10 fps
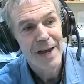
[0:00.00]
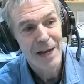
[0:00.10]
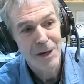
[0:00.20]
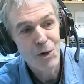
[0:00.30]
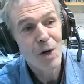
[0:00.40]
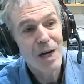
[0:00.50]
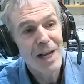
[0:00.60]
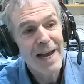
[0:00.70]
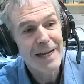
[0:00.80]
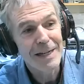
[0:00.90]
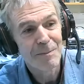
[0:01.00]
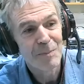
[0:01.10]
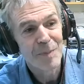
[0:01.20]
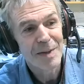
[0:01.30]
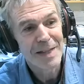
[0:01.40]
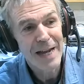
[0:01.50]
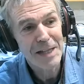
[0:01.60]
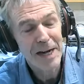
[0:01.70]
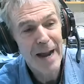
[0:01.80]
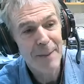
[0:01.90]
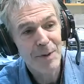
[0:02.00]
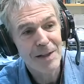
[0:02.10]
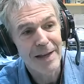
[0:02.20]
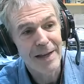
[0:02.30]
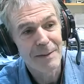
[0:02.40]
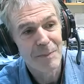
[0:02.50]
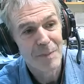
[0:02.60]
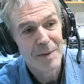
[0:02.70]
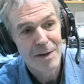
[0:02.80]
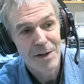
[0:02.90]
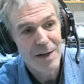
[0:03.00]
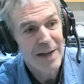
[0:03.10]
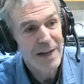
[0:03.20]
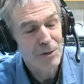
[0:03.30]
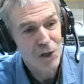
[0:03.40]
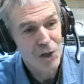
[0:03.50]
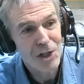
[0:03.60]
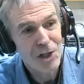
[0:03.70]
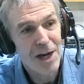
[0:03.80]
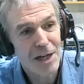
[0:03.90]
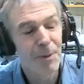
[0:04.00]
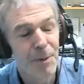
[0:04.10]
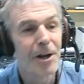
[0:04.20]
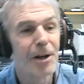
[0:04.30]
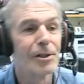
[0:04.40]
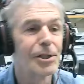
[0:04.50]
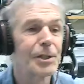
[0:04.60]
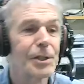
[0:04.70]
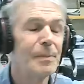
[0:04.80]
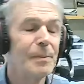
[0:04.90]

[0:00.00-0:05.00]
and nucleate that rapidly into such large particles,